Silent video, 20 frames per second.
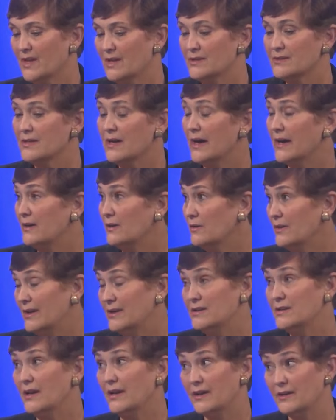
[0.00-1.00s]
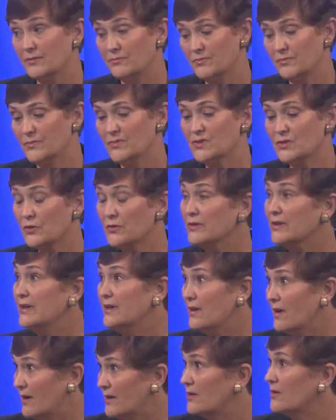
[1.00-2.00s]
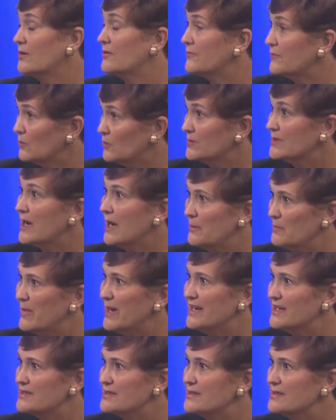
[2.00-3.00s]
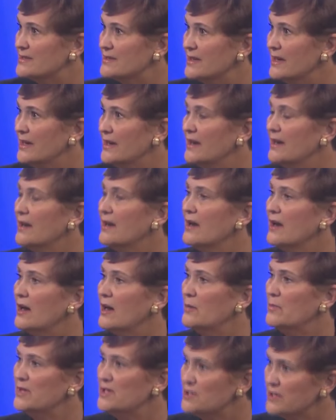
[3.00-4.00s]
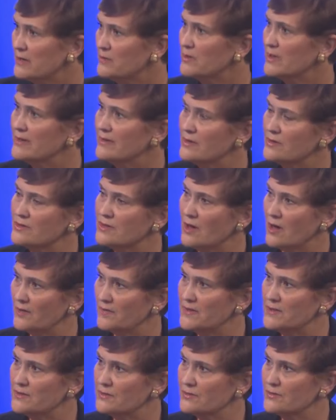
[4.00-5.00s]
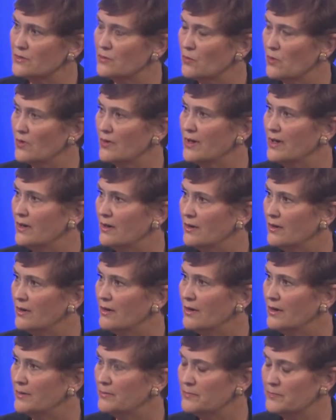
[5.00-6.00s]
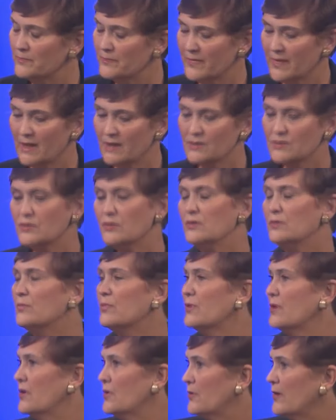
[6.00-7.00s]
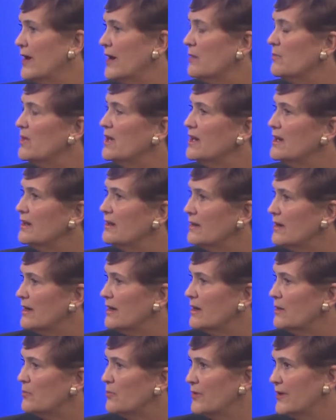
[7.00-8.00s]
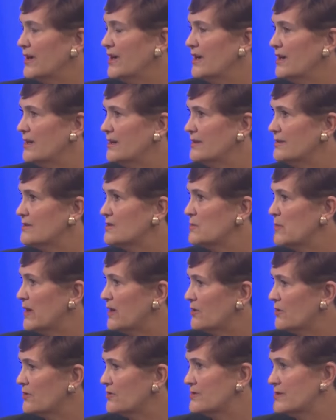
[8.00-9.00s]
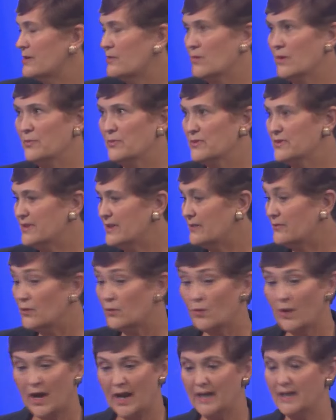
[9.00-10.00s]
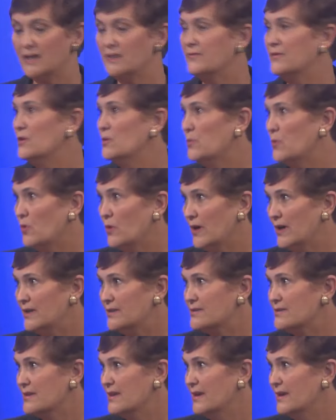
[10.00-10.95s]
title, and, and, certainly not on a full time basis. Mm -hmm. uh, but generally, those officers are working on student programming, uh, bringing in speakers that represent a variety of viewpoints.